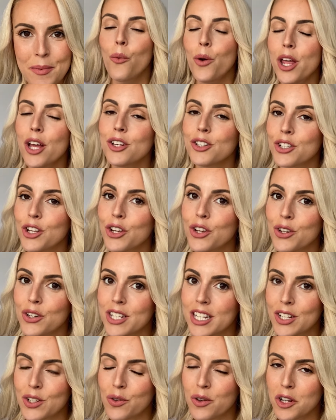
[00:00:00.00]
We also
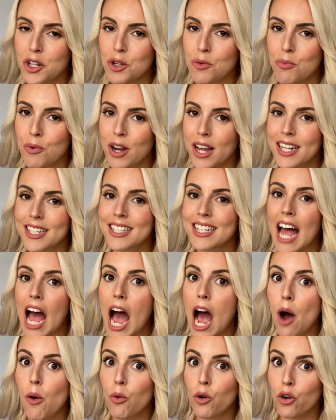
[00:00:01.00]
use it to express
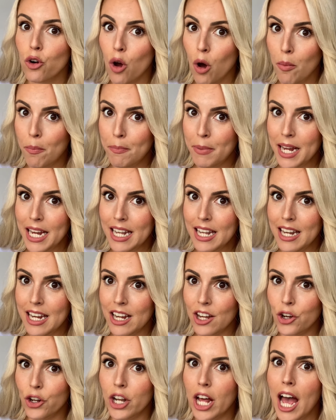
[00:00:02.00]
our
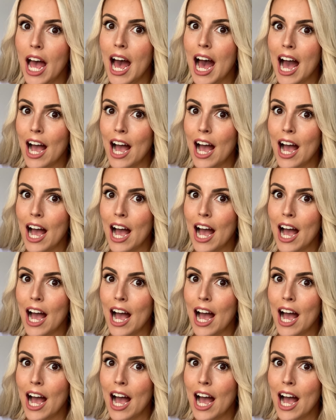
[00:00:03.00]
opinion